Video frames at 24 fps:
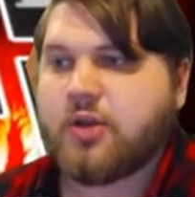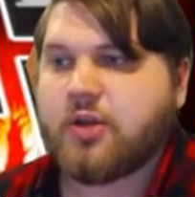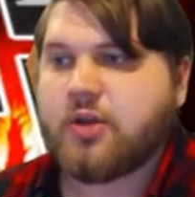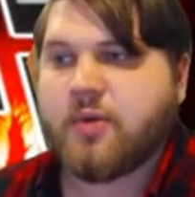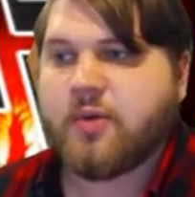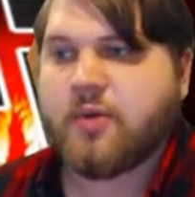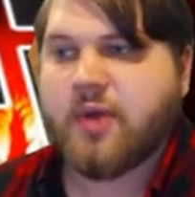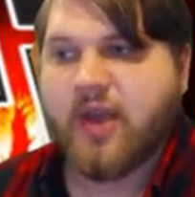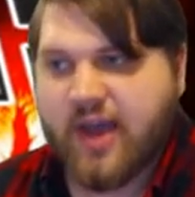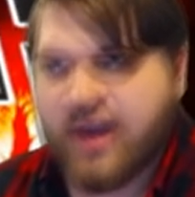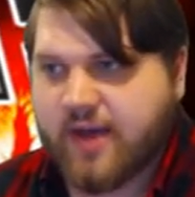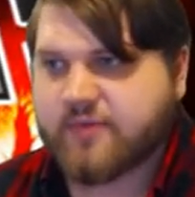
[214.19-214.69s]
You
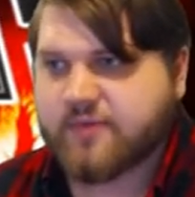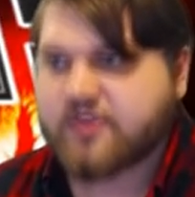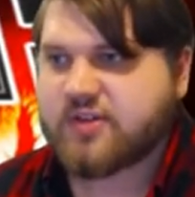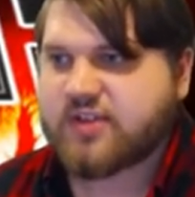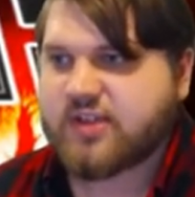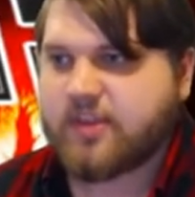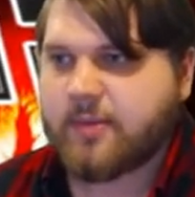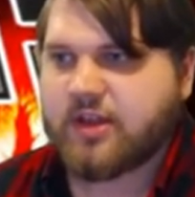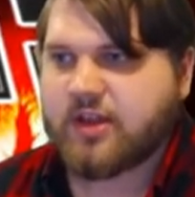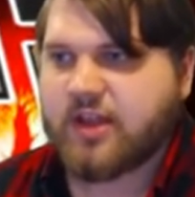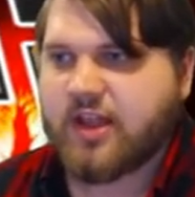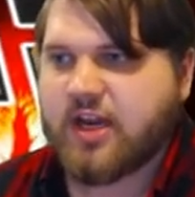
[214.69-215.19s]
have to
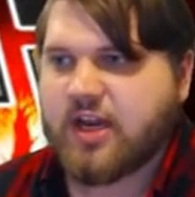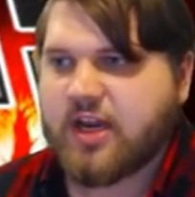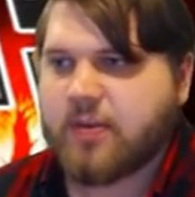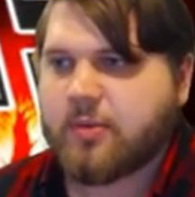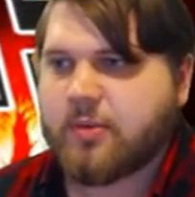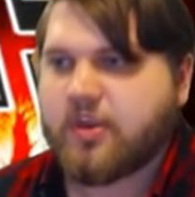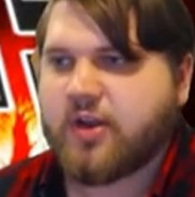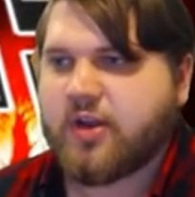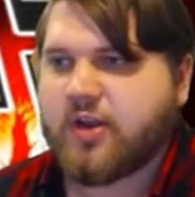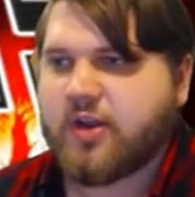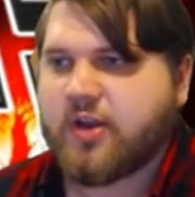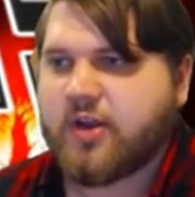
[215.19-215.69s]
summon Lady
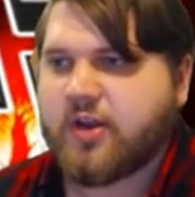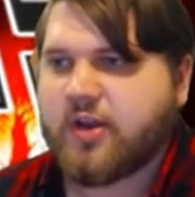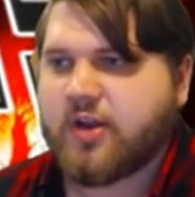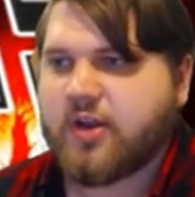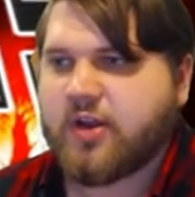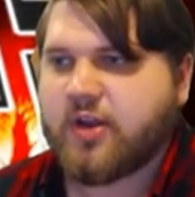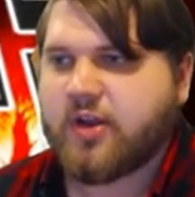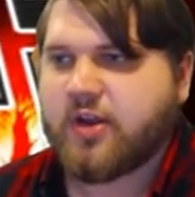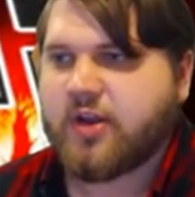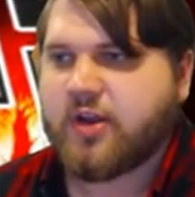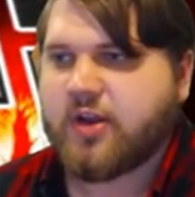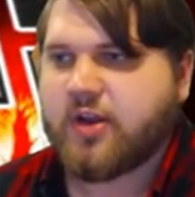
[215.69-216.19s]
Brilliant
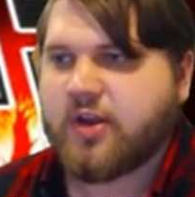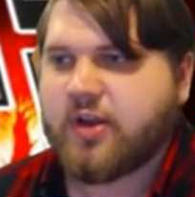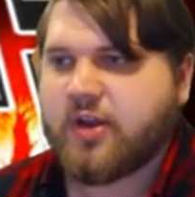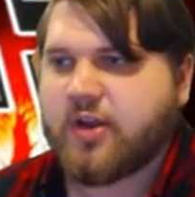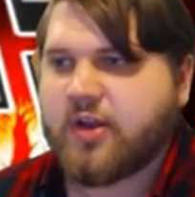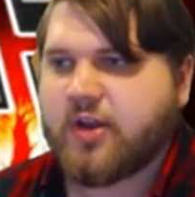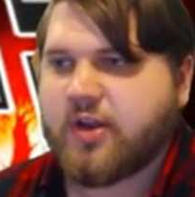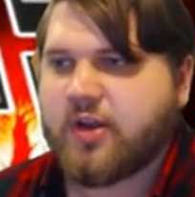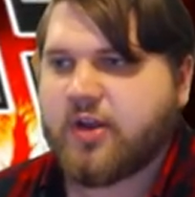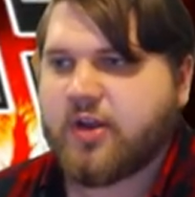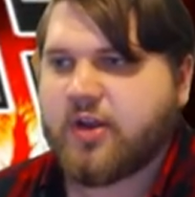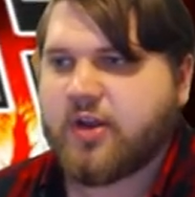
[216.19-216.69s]
Diamond here,
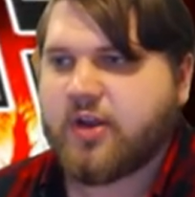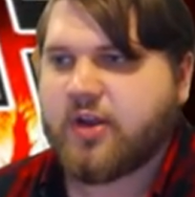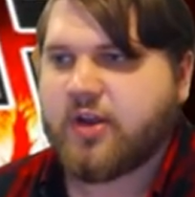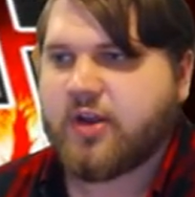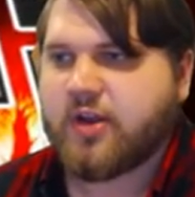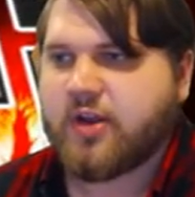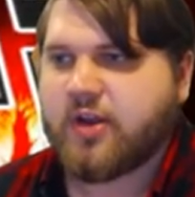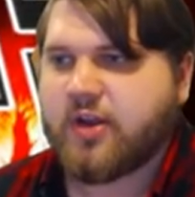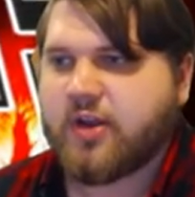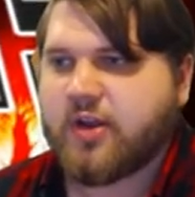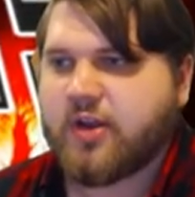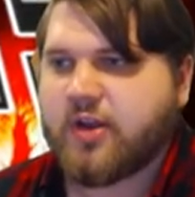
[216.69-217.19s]
or else the
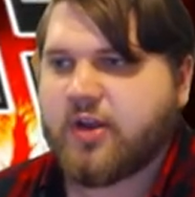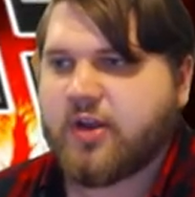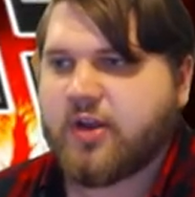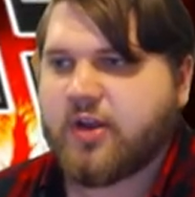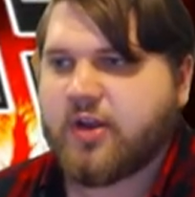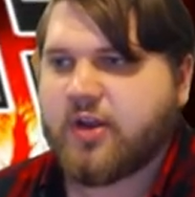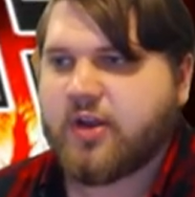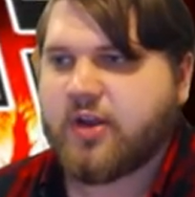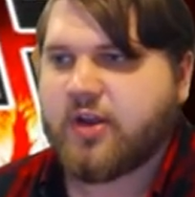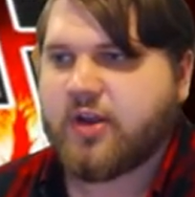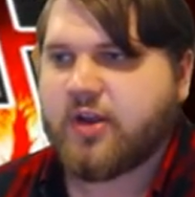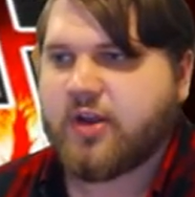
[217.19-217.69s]
combo does
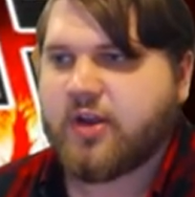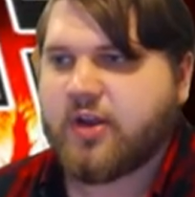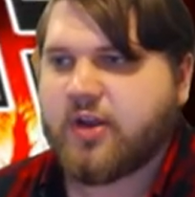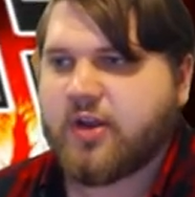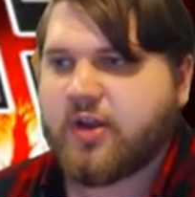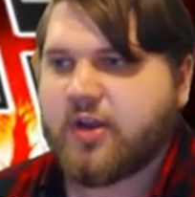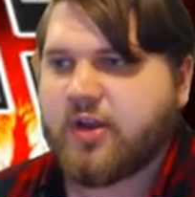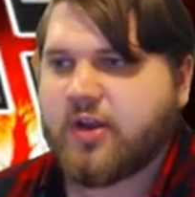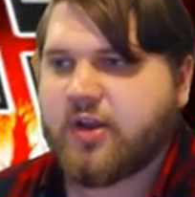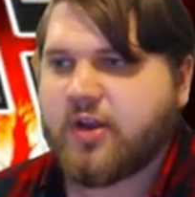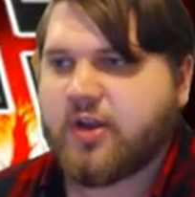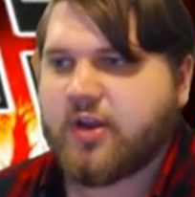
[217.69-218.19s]
not work
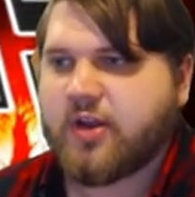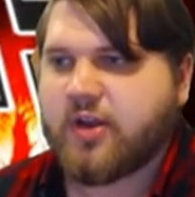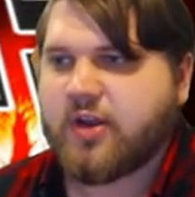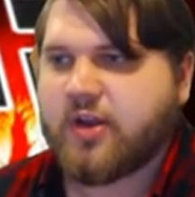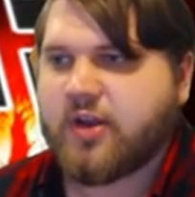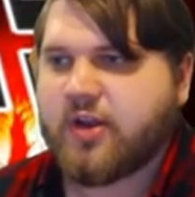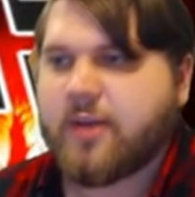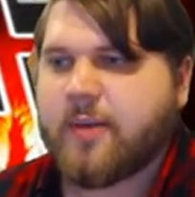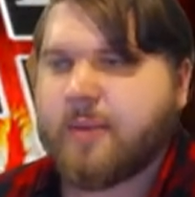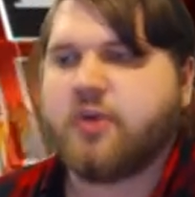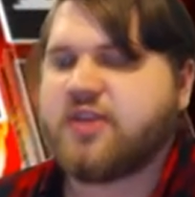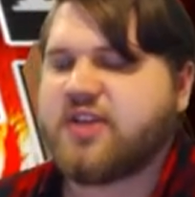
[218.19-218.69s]
for the Crystal
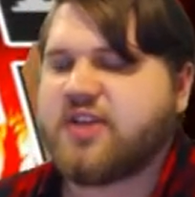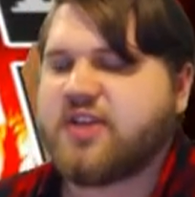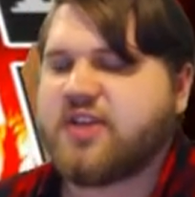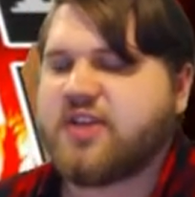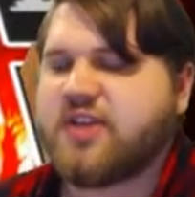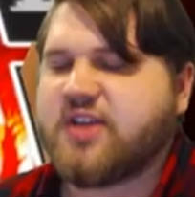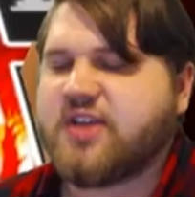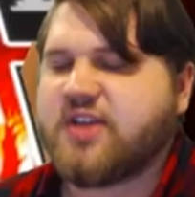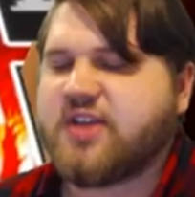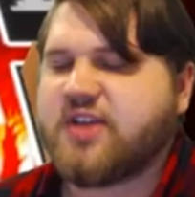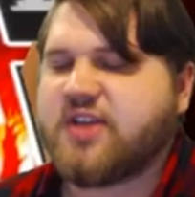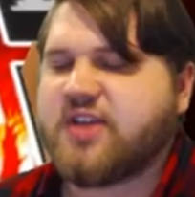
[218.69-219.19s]
Rose,
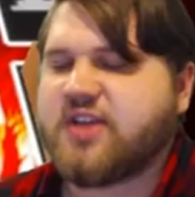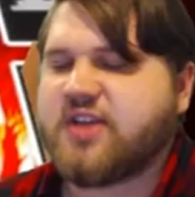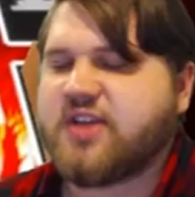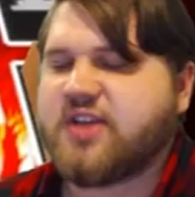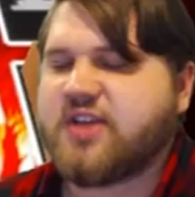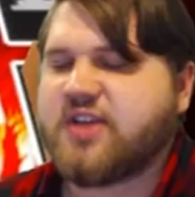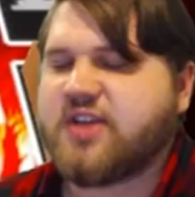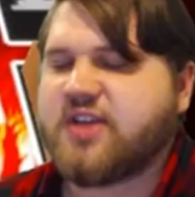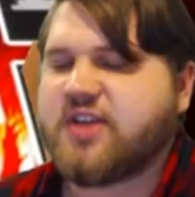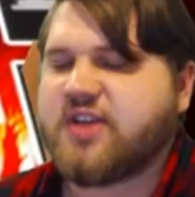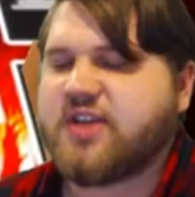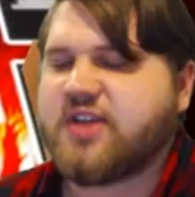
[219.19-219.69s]
and you
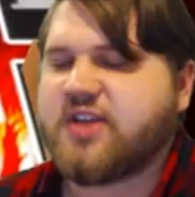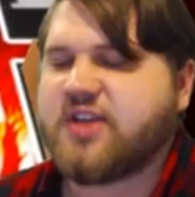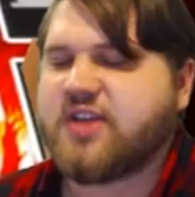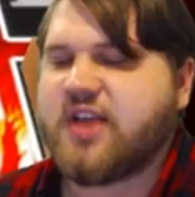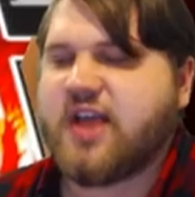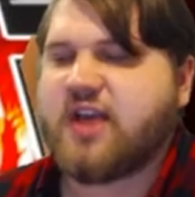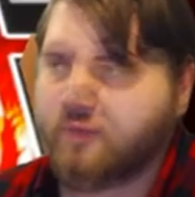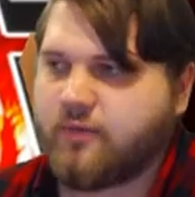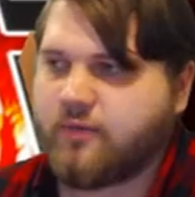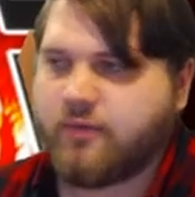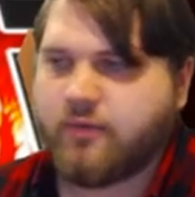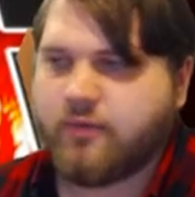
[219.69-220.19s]
have just,
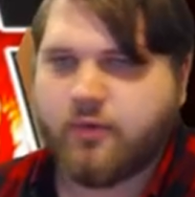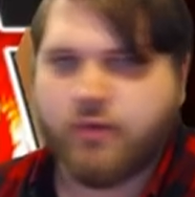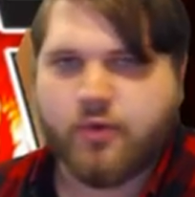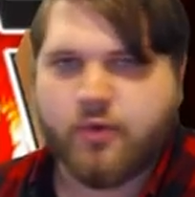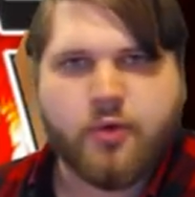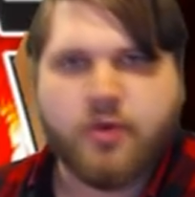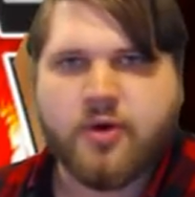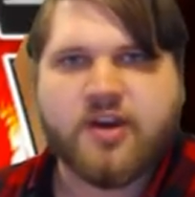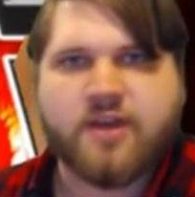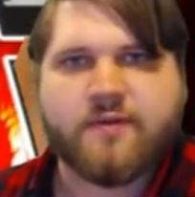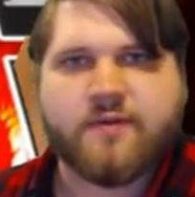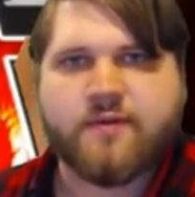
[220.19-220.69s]
you've
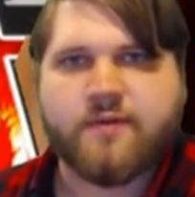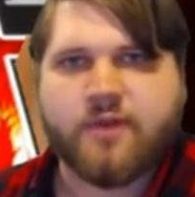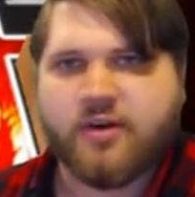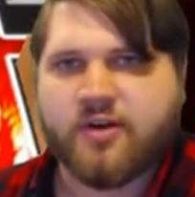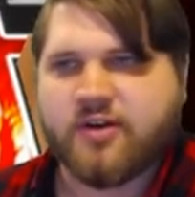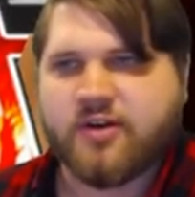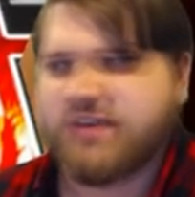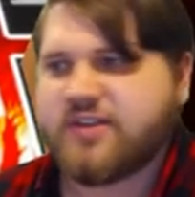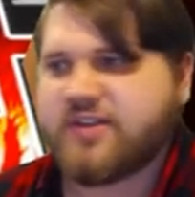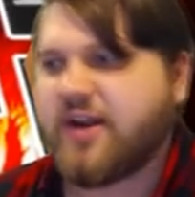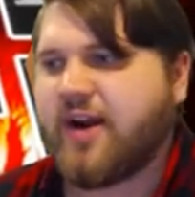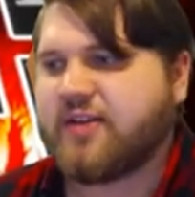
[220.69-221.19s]
ruined it for your
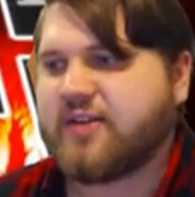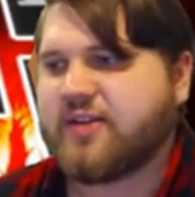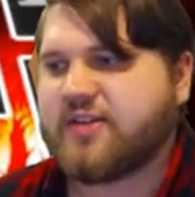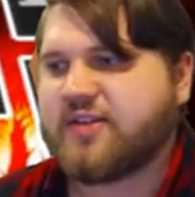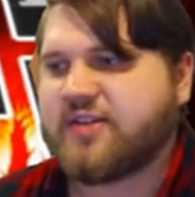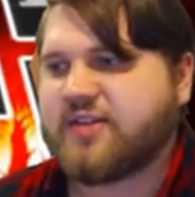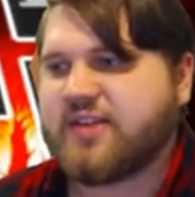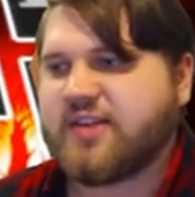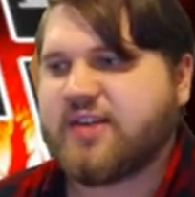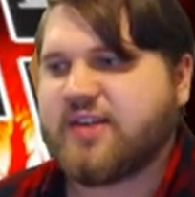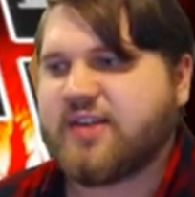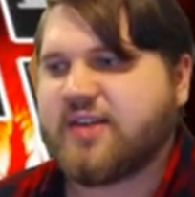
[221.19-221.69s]
entire
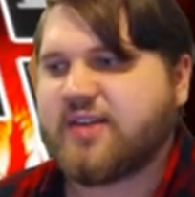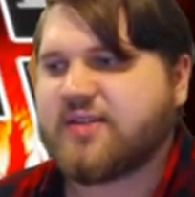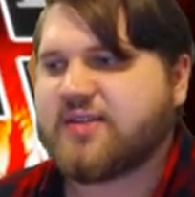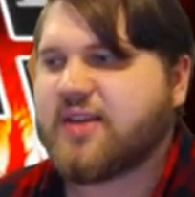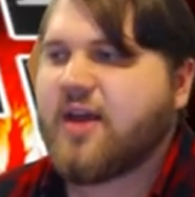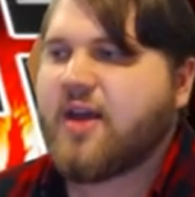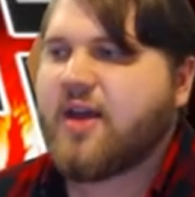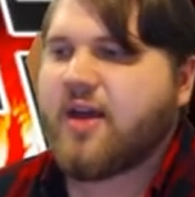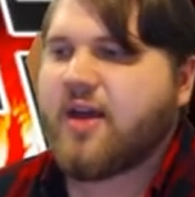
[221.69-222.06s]
existence.